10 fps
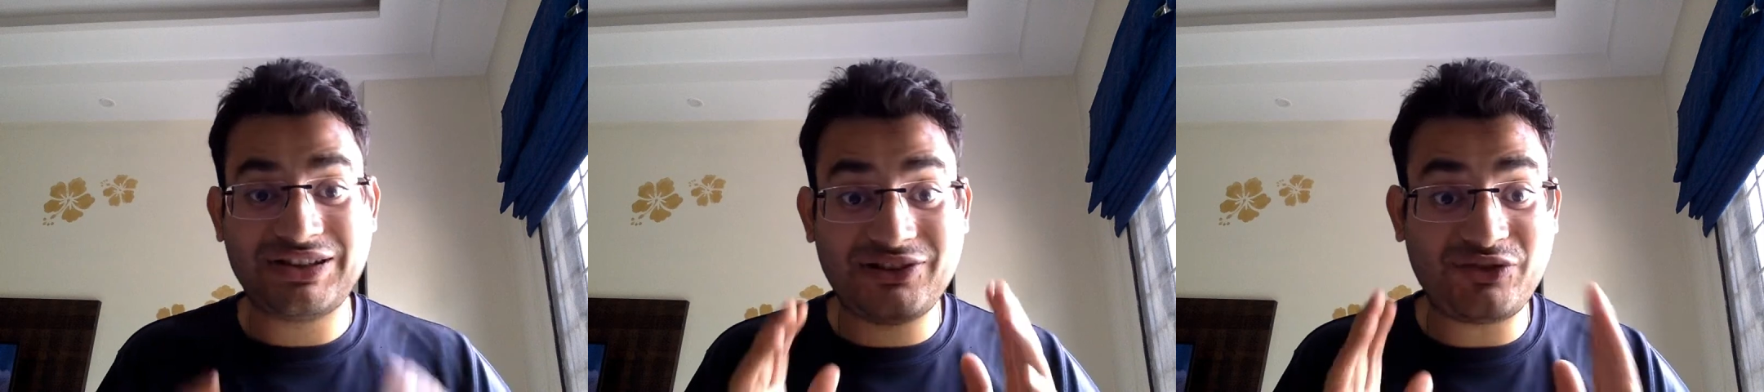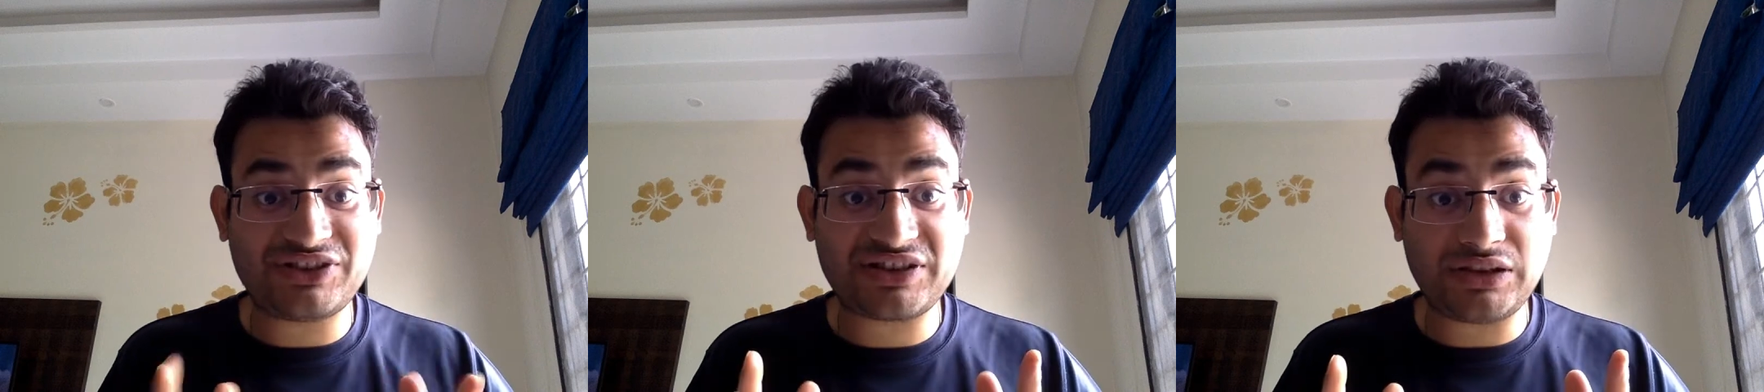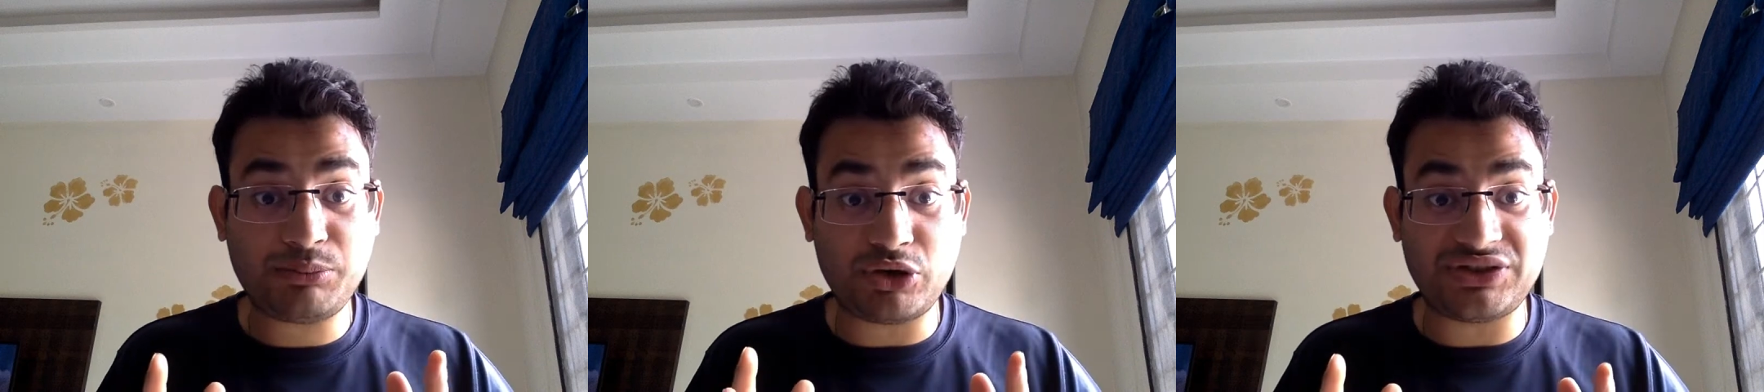
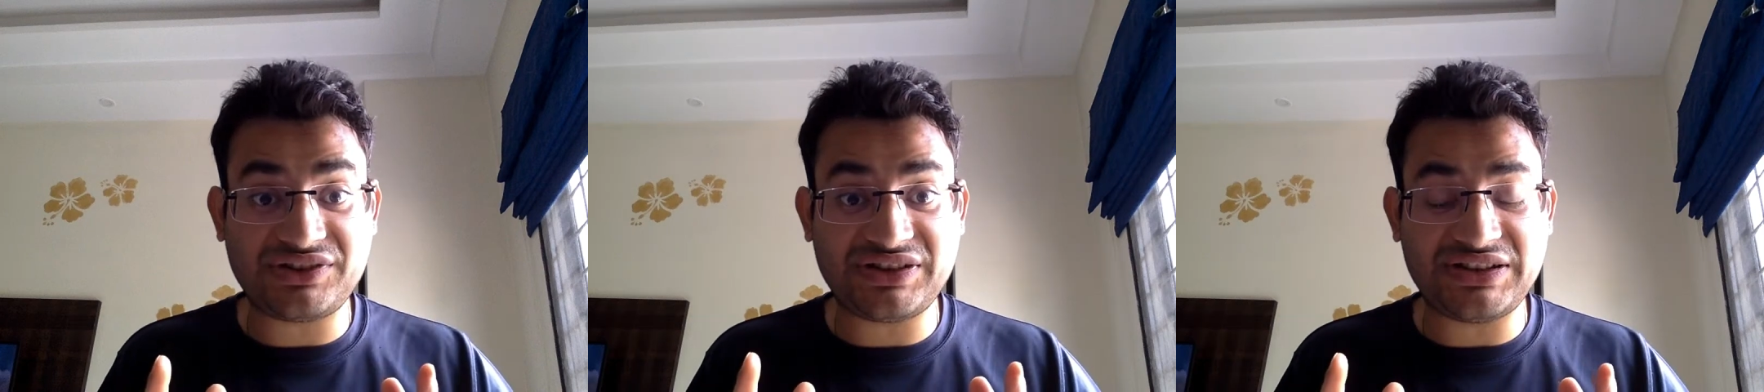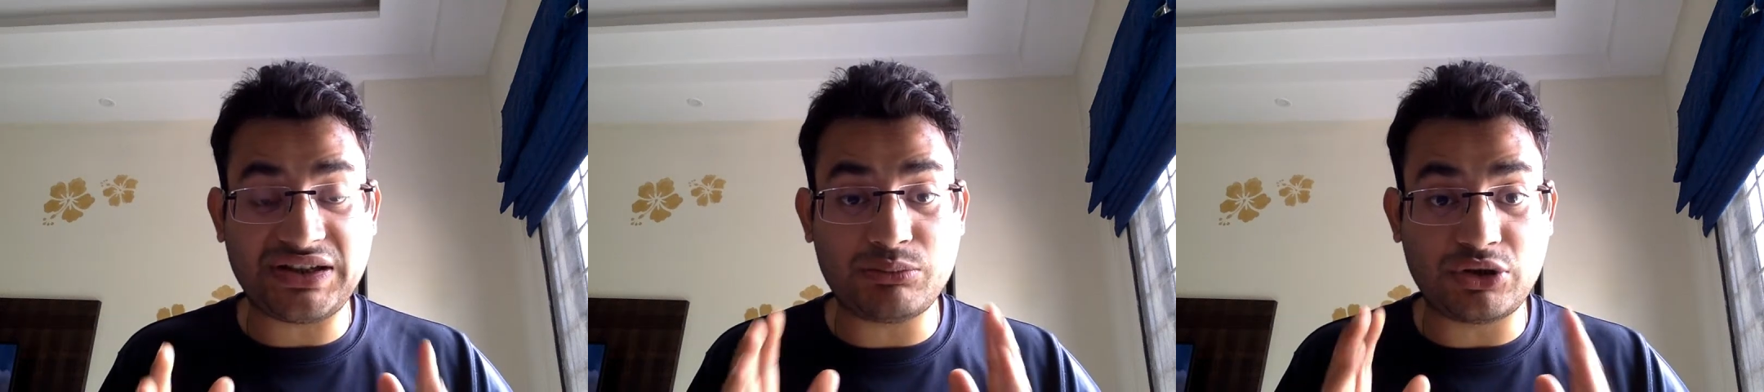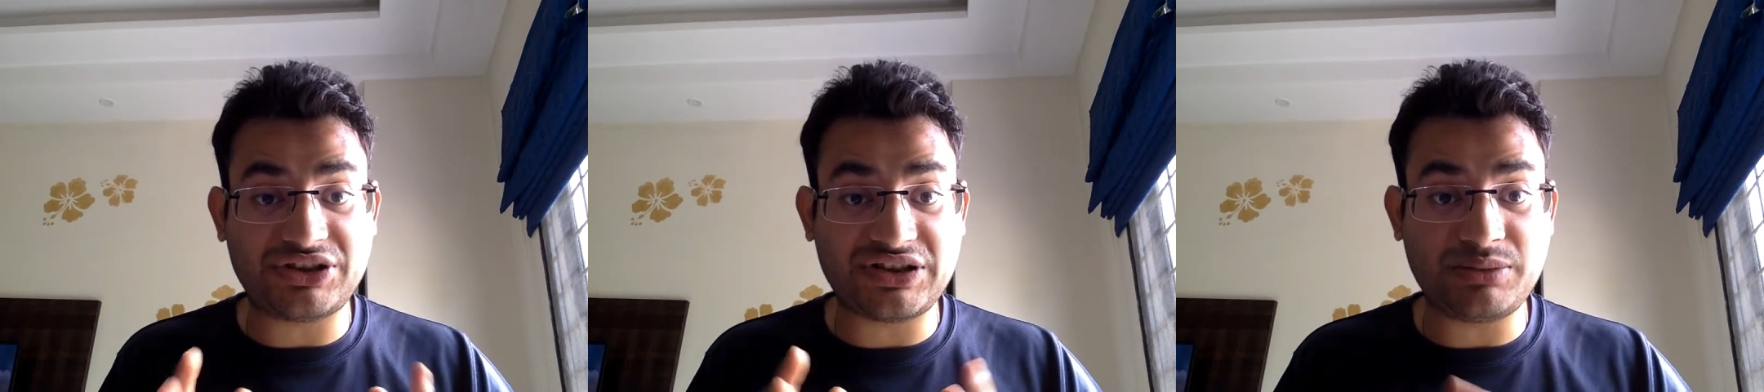Fiscal policy and
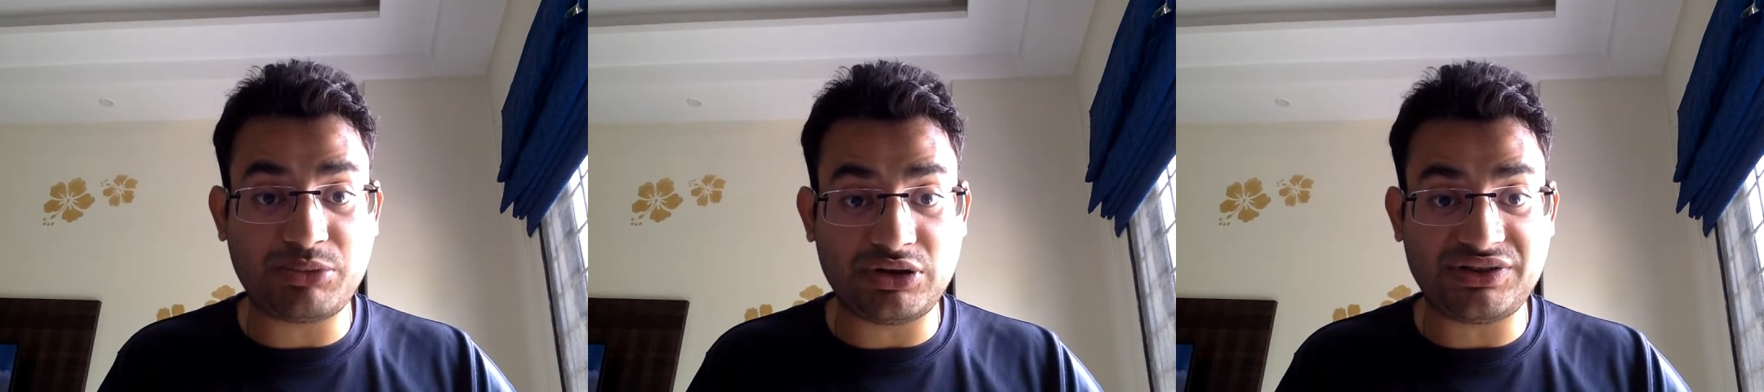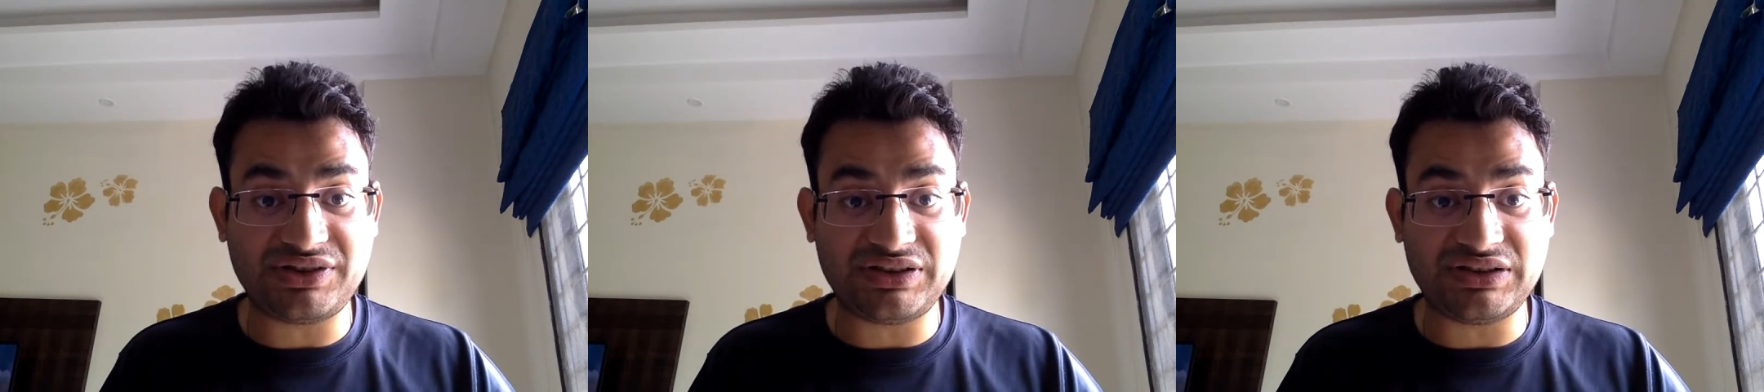monetary policy.